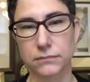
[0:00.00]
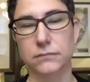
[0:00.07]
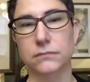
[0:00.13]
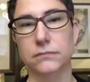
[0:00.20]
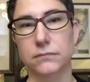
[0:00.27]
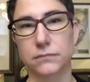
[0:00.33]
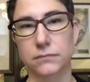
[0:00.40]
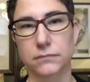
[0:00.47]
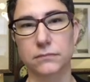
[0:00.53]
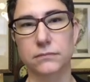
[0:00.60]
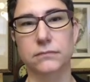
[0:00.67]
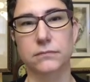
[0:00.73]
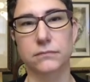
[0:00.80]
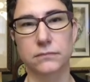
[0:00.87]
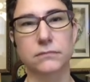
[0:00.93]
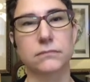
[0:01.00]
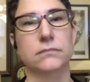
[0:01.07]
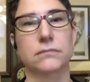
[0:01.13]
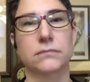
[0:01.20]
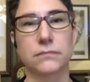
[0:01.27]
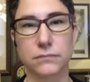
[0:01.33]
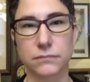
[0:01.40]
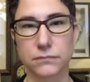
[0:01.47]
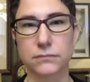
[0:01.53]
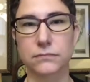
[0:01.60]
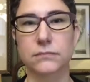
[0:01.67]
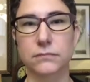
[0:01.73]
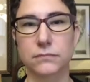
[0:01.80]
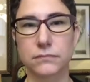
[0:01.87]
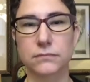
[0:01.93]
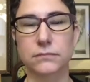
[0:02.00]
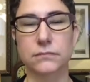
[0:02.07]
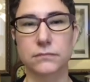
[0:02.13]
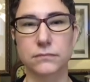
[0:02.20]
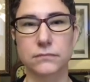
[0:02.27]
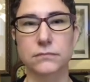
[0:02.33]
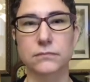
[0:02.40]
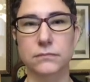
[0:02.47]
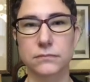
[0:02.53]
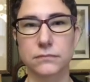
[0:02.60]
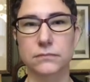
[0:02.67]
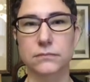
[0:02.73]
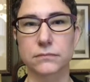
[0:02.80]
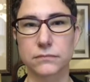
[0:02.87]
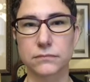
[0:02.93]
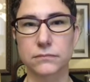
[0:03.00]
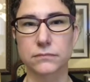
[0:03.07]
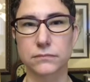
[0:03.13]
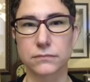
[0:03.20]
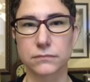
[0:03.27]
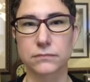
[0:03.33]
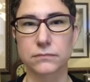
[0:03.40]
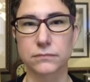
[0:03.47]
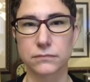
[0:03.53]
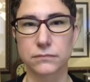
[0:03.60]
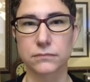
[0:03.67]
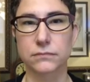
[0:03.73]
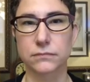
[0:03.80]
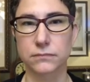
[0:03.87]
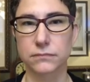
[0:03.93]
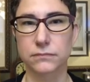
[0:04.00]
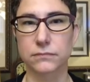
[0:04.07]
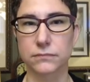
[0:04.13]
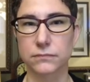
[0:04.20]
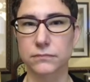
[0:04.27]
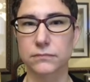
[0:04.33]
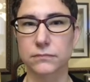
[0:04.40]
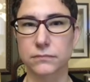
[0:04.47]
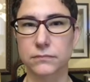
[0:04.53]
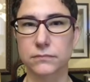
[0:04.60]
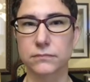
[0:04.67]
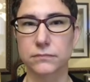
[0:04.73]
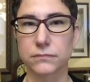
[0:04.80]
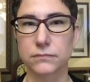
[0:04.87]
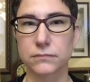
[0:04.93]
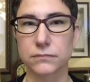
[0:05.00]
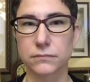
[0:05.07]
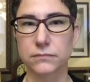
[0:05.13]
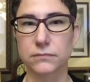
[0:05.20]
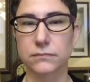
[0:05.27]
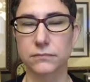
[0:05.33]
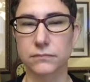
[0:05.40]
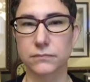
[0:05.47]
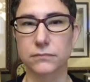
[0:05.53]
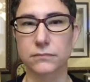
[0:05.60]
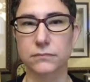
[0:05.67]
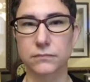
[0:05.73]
(not speaking)